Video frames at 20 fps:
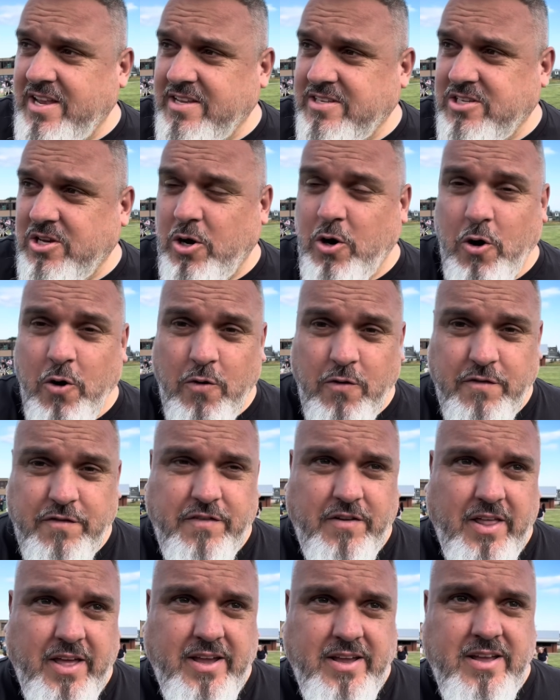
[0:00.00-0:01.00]
so
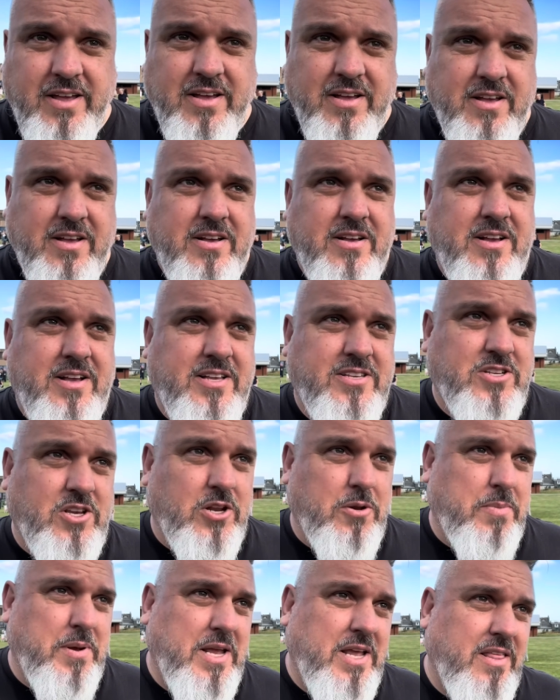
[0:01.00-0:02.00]
hopefully he's going to
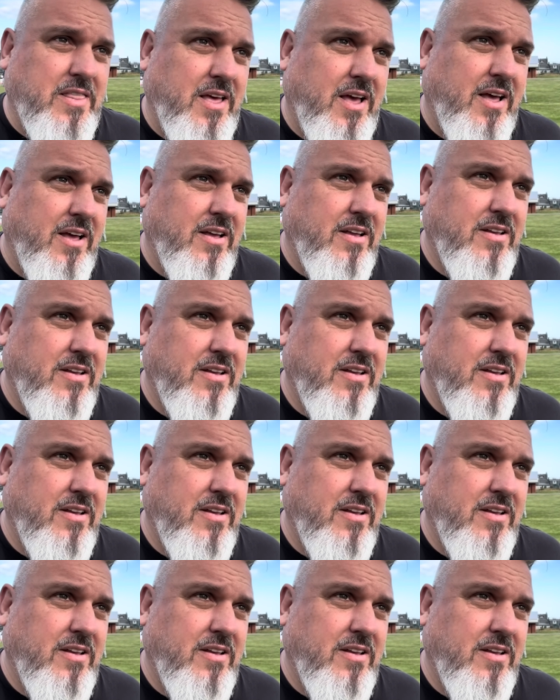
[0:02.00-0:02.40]
beat that.